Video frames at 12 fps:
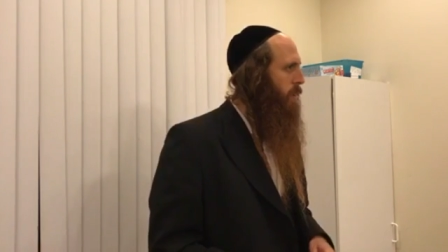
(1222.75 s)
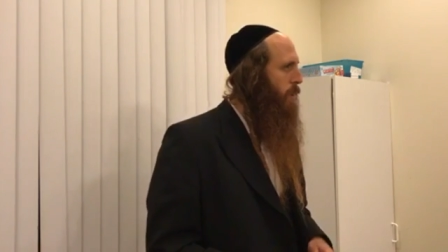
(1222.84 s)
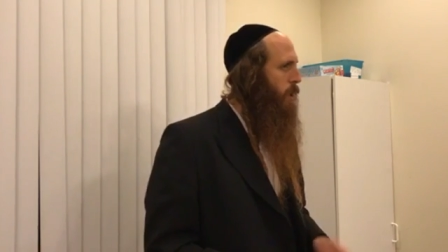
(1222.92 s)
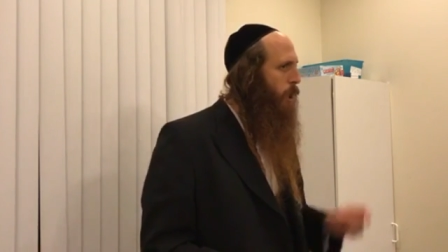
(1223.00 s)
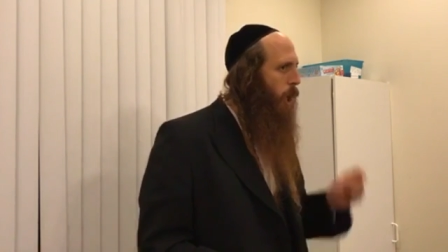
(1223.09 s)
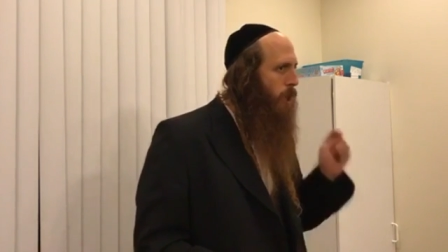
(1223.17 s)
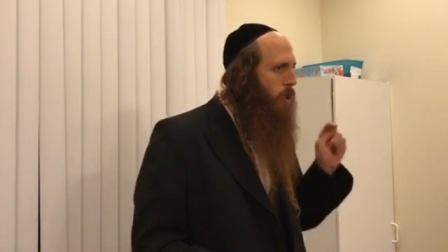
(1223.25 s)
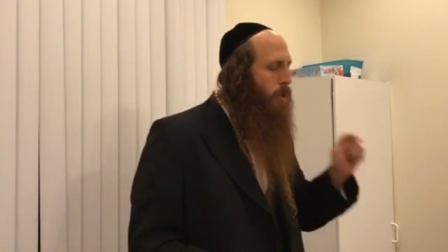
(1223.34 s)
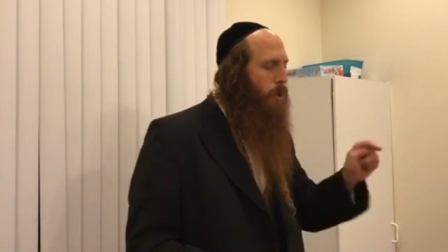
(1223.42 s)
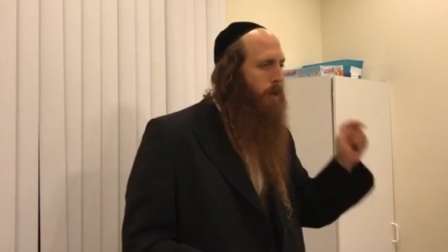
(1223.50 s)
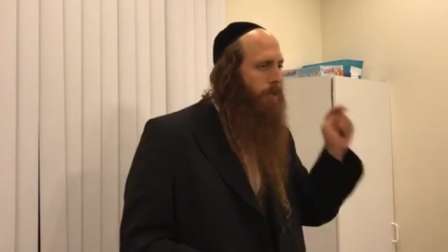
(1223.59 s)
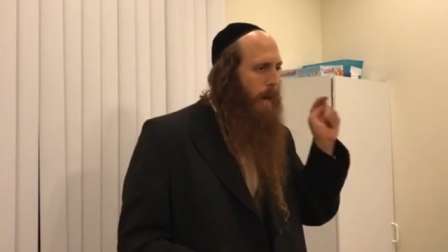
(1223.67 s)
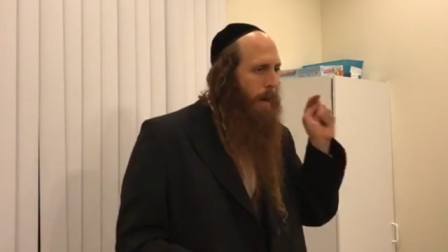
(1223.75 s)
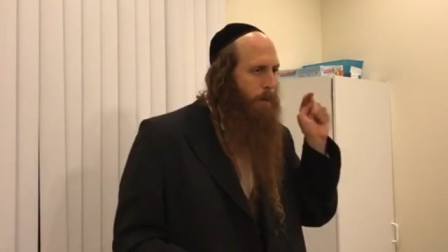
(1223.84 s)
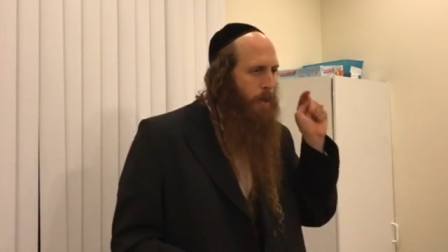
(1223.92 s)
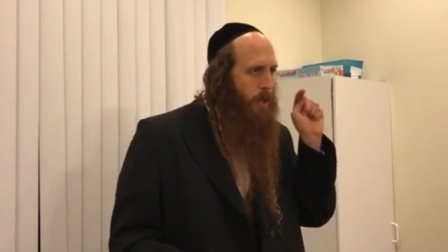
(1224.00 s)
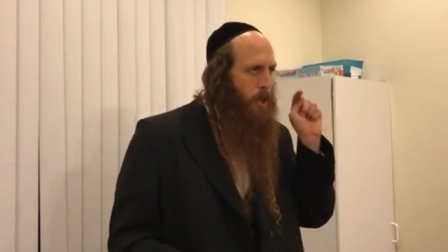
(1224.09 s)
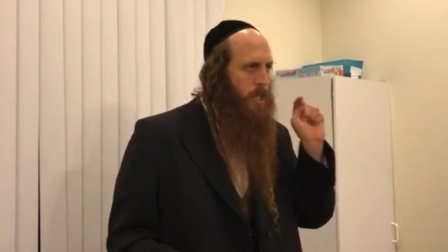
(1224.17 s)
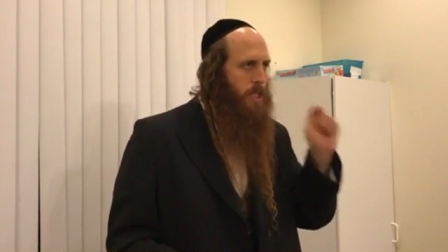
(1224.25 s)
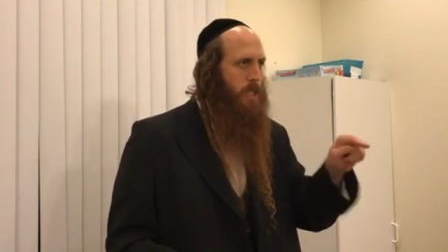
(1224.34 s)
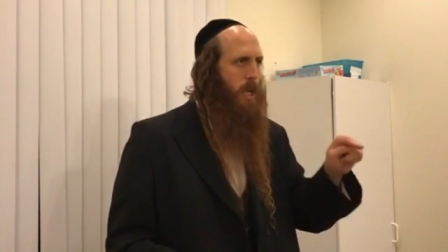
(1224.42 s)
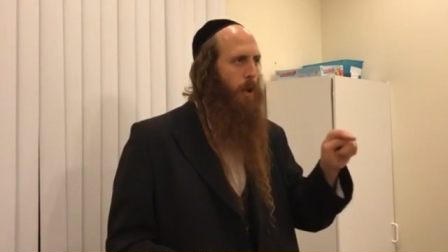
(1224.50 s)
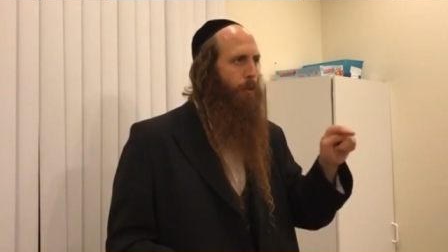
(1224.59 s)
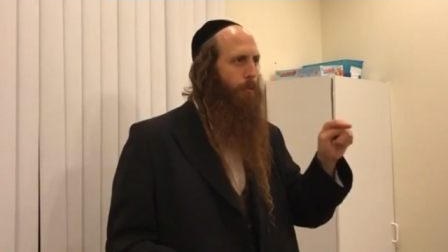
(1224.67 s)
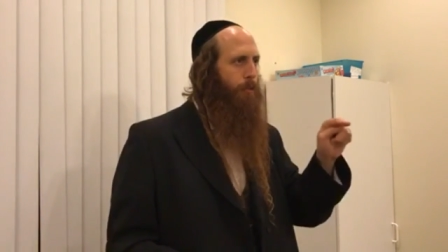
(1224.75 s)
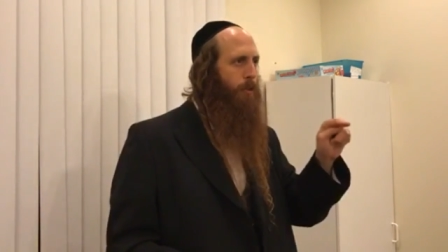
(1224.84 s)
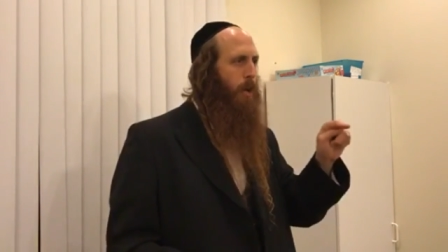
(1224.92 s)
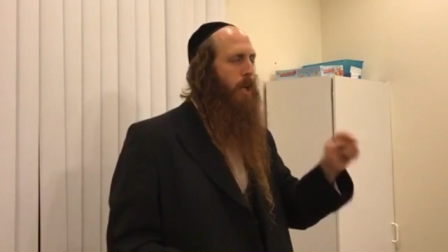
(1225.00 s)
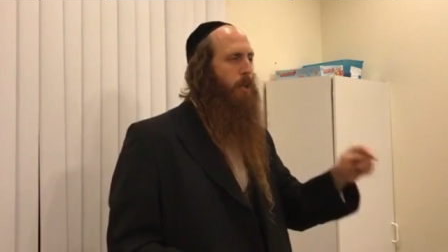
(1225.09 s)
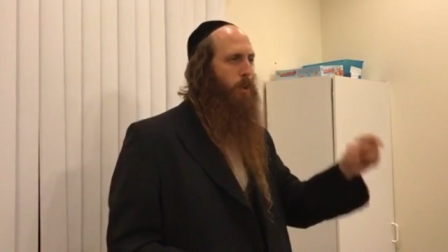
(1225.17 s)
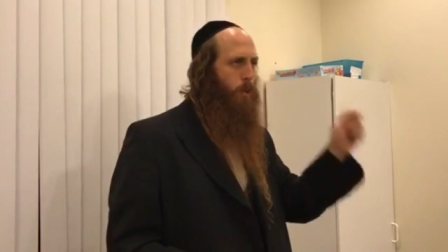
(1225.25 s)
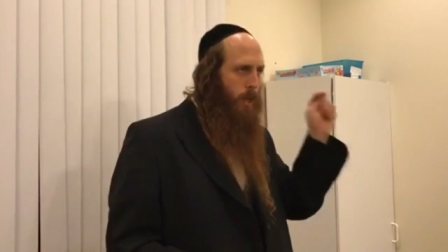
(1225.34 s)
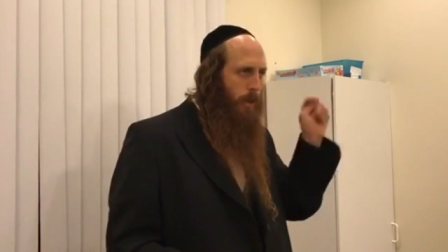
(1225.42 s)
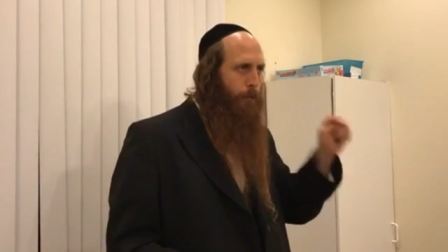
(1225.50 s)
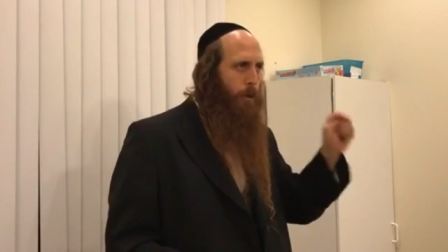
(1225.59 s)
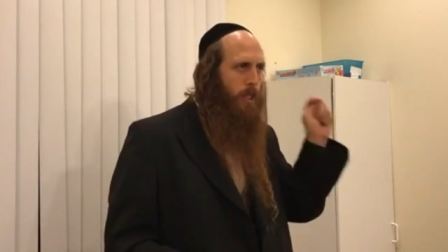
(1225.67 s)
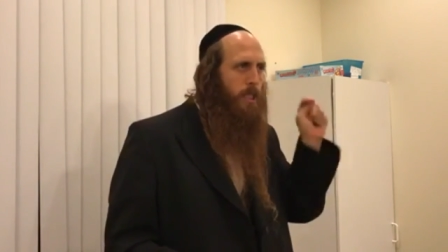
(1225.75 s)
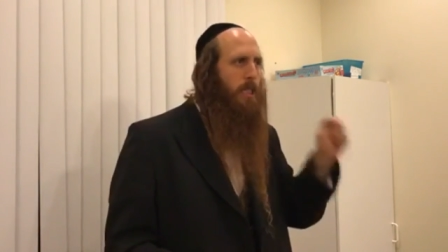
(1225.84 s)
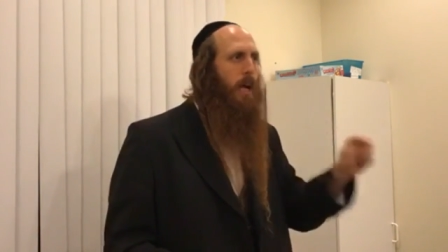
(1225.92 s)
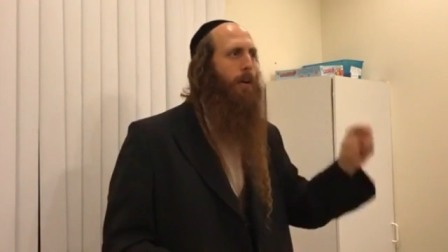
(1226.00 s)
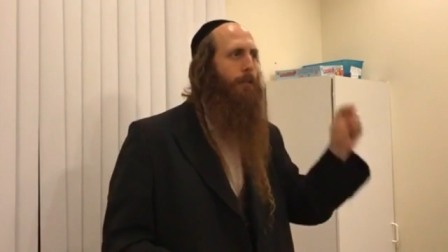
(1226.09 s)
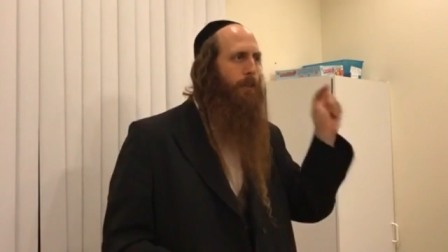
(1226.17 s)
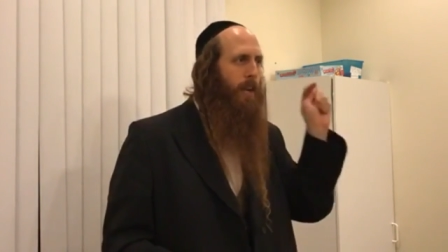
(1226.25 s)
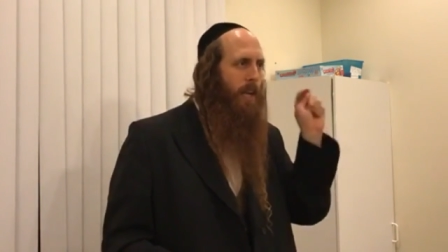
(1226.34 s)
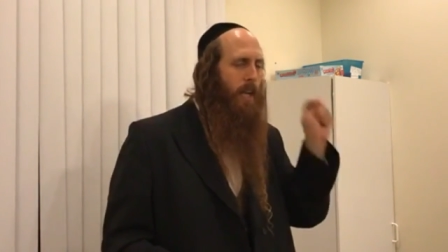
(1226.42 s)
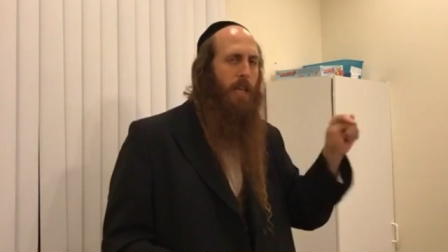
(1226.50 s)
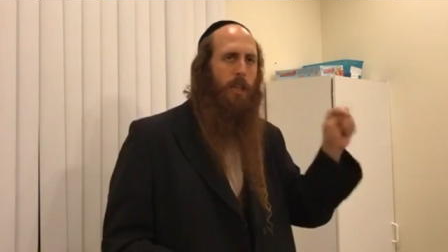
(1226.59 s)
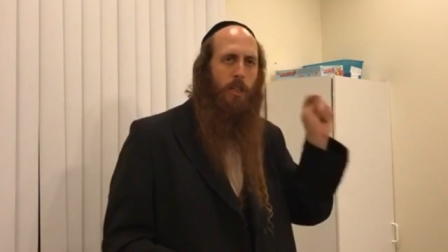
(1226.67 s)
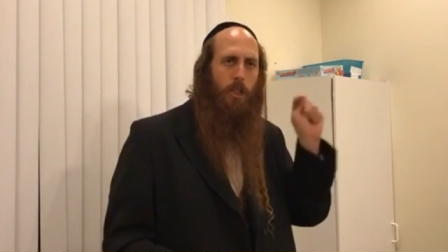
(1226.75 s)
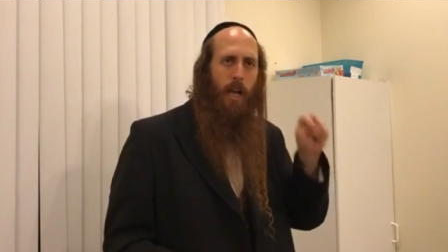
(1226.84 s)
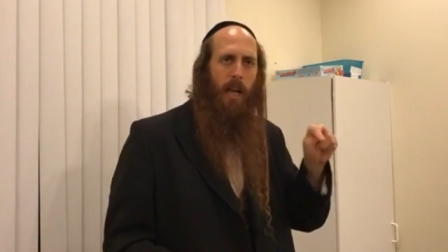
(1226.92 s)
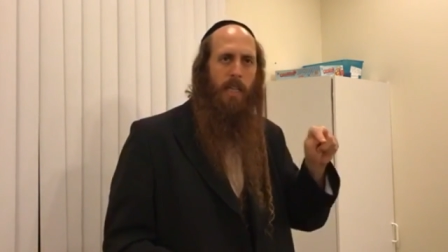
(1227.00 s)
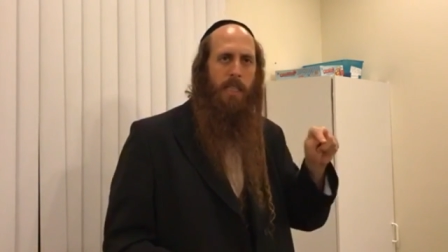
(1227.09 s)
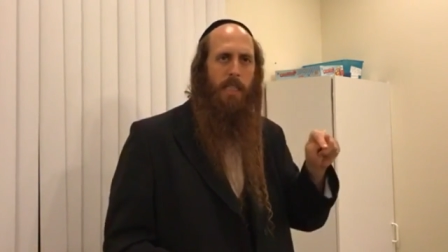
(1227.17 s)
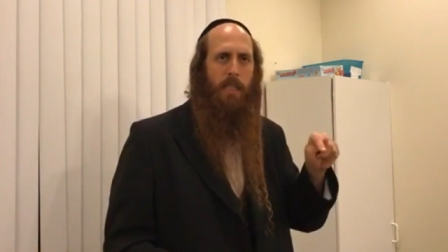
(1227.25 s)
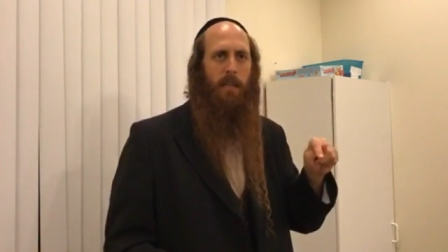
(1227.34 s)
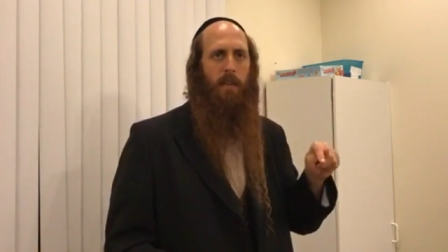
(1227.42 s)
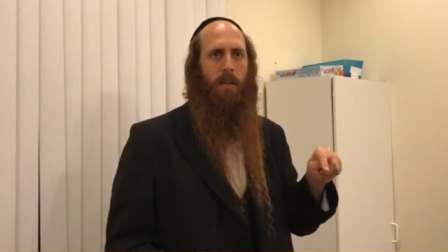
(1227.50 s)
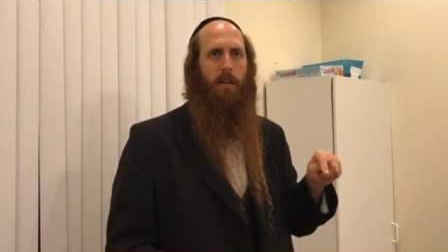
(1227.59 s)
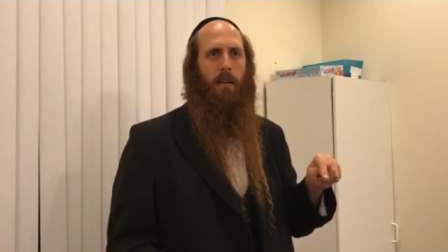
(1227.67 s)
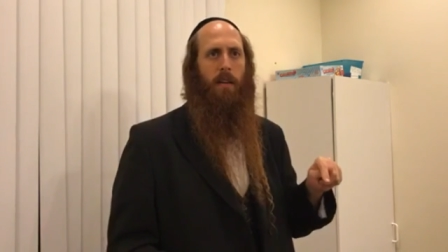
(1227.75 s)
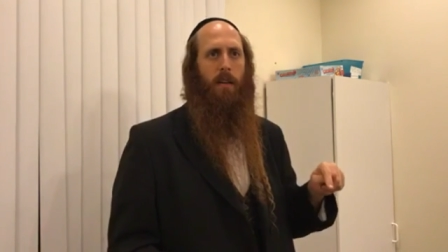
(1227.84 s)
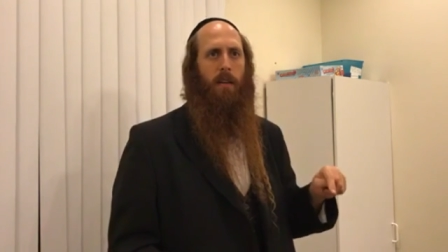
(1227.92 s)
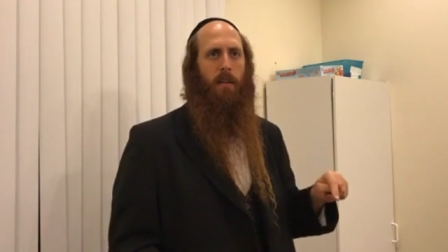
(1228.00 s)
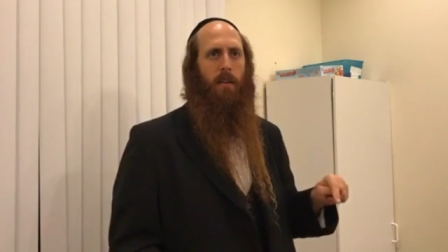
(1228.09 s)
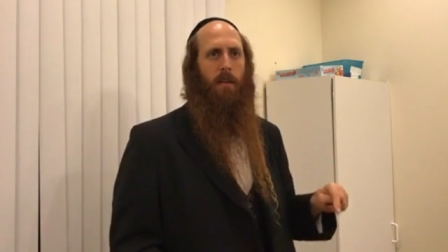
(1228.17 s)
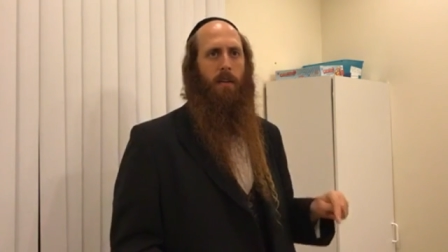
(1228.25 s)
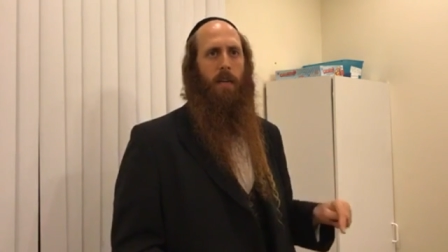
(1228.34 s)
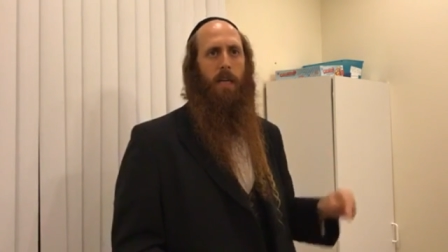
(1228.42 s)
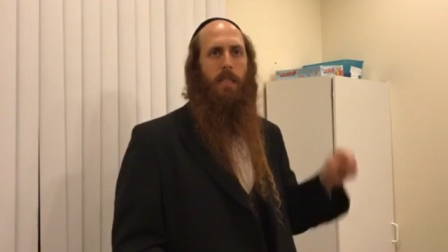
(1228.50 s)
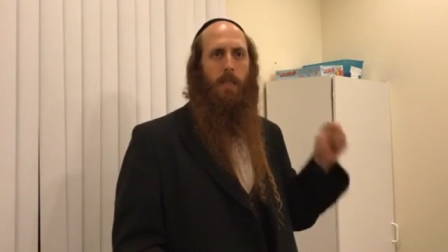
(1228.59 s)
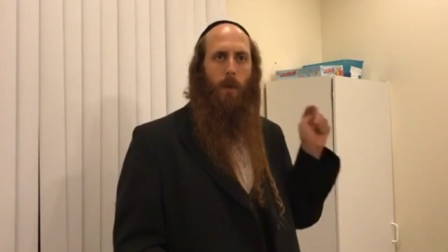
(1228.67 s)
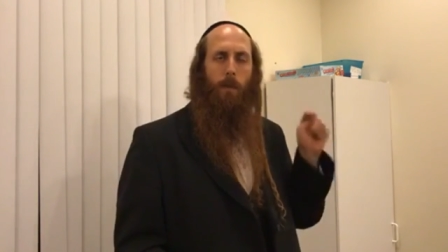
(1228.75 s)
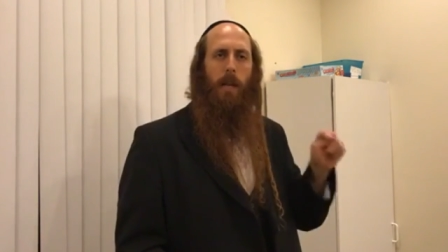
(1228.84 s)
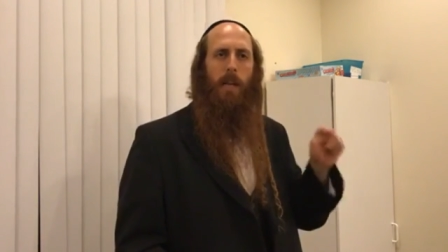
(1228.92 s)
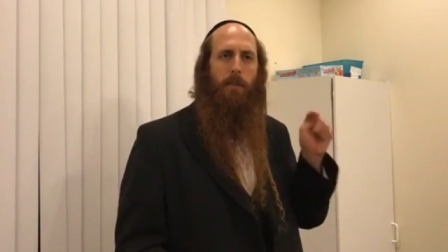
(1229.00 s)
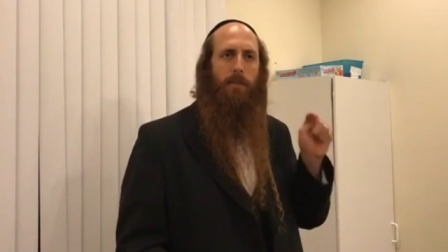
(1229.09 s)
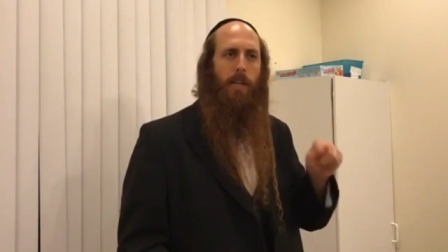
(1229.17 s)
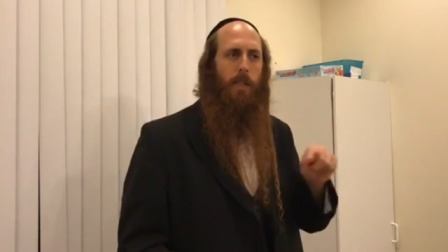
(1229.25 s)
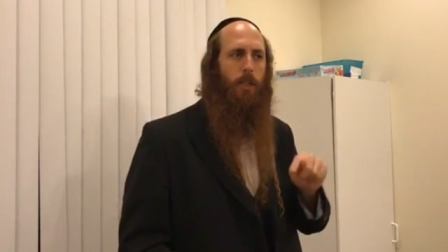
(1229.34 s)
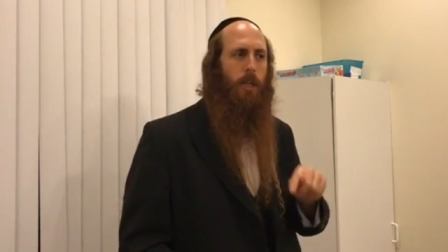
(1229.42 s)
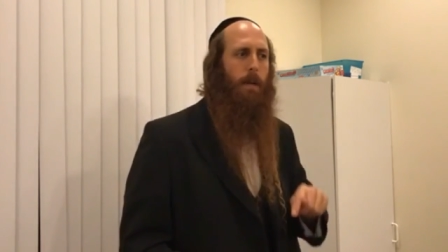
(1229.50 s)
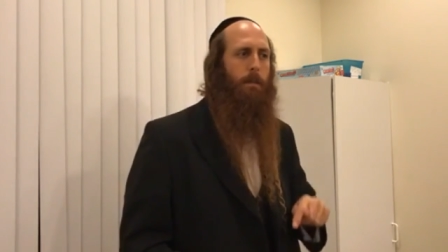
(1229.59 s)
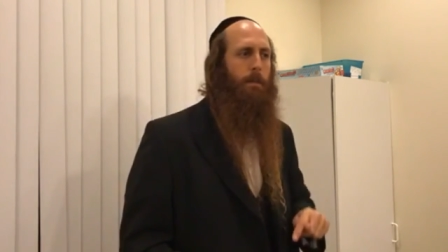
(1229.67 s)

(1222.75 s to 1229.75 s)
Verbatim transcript: Not to give up on yourself, to give yourself another chance, it's to believe in Hashem.